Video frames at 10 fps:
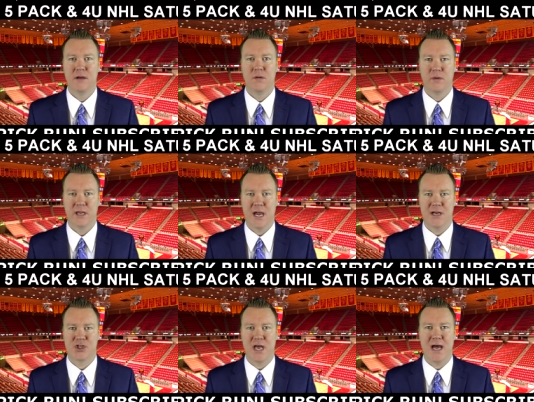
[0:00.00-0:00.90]
We
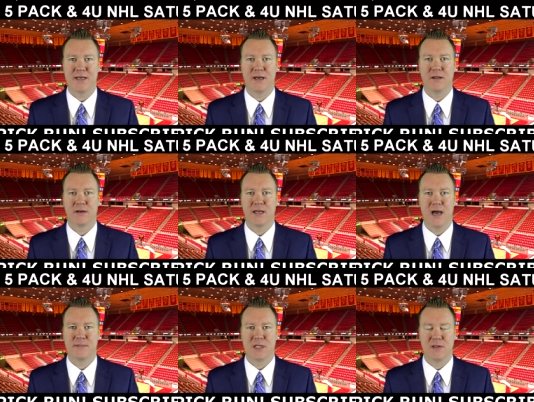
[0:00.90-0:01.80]
cashed that, and I looked to
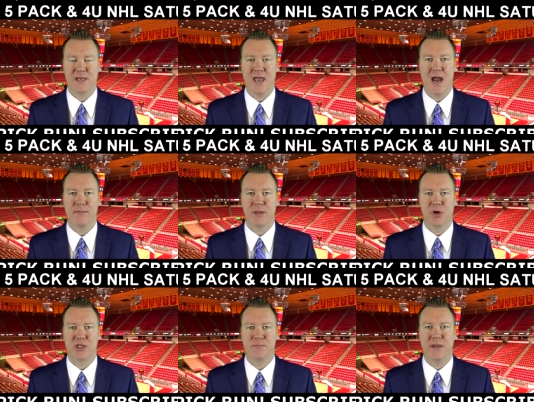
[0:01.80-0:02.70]
absolutely hammer the
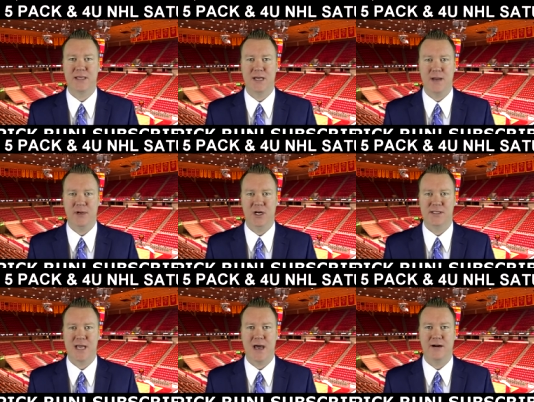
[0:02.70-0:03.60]
Bucks big time here
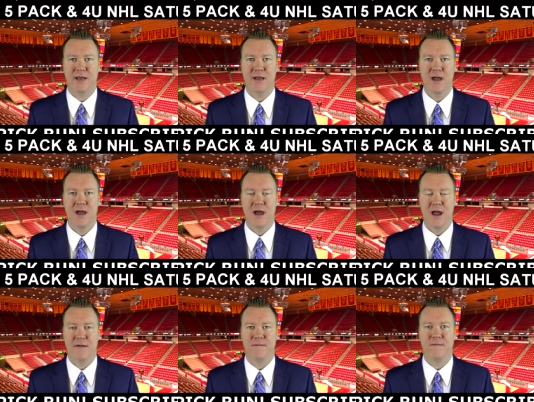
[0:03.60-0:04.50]
Saturday.
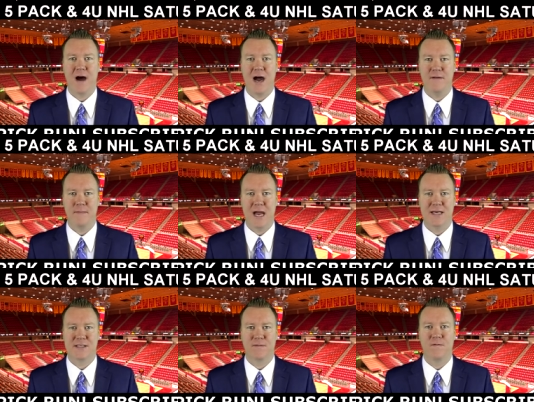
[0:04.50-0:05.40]
I have five
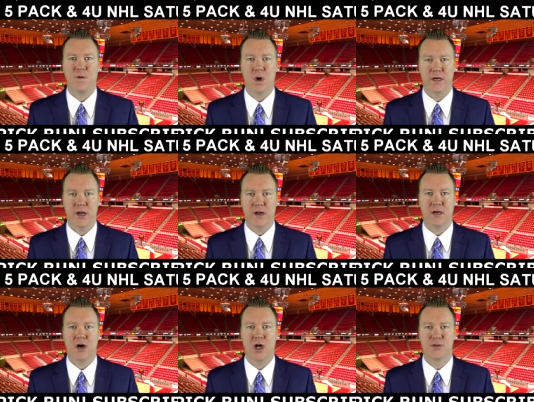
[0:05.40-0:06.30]
massive
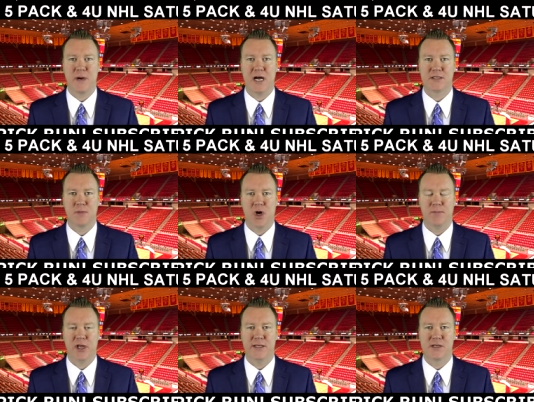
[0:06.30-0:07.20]
four-unit college basketball
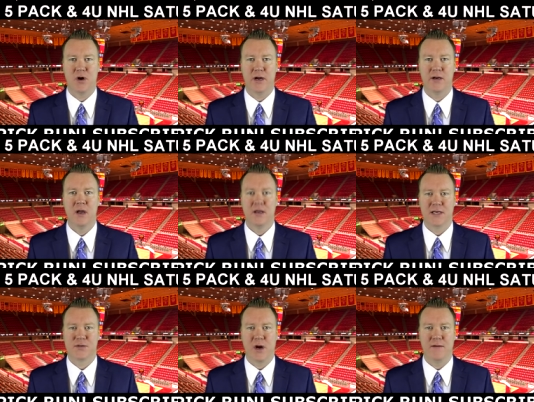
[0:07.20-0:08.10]
plays going.
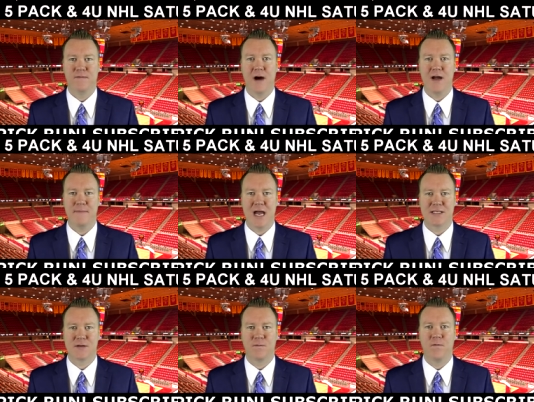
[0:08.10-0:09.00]
That's right, five
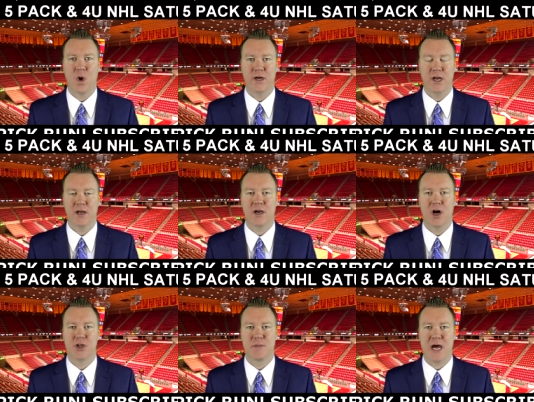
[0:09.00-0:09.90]
massive four-unit
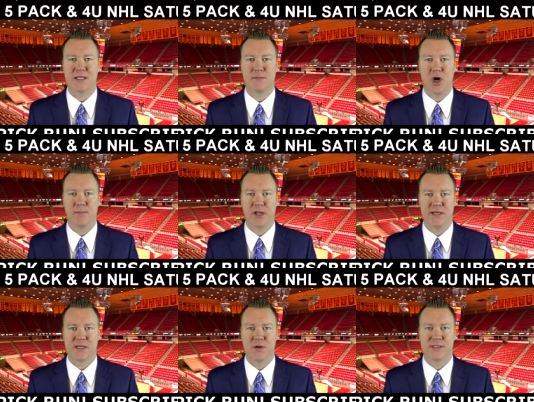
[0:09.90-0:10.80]
college basketball
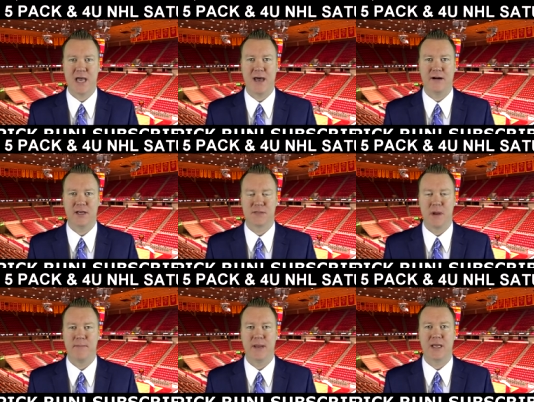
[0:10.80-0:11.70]
plays go Saturday. It's
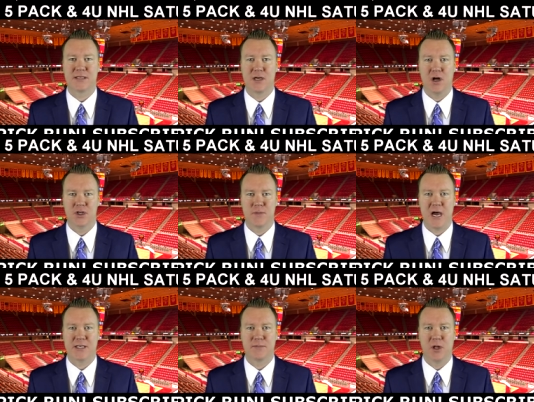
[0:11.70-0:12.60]
my biggest college
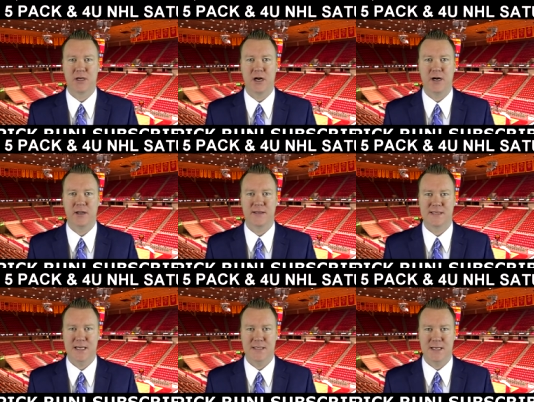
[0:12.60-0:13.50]
basketball card of the
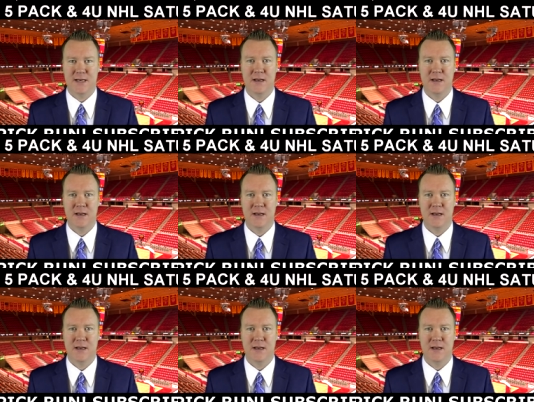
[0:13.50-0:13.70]
season.